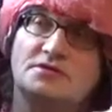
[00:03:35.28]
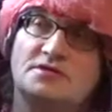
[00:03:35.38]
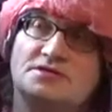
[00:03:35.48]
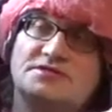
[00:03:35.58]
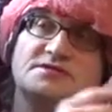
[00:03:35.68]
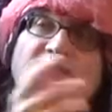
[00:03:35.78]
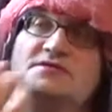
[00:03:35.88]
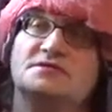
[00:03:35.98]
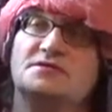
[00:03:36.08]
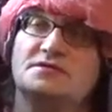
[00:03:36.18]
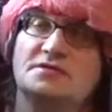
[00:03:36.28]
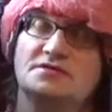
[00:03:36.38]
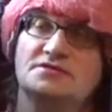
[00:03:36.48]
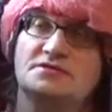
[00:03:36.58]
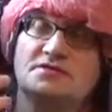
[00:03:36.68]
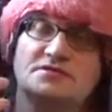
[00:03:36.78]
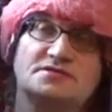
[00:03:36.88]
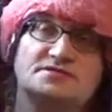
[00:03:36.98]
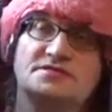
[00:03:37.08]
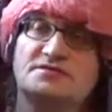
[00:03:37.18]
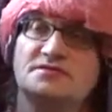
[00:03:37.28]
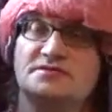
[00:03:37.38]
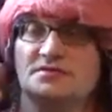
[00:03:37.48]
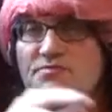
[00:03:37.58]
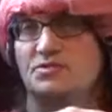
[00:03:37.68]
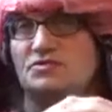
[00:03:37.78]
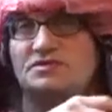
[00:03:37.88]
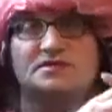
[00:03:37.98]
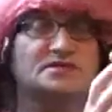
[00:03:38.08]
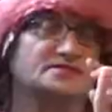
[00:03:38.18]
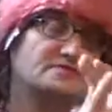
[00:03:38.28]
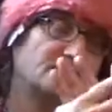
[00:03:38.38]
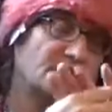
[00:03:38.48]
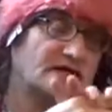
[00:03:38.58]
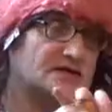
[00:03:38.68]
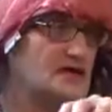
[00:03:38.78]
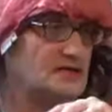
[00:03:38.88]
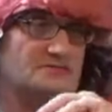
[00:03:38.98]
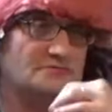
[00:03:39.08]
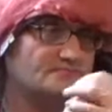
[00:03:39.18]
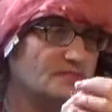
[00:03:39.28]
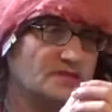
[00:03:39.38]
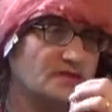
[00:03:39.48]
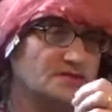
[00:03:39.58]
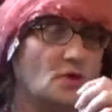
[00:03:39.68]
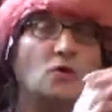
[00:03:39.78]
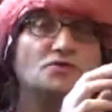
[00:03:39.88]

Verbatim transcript: singing and singing and music, and we like uh, yes, all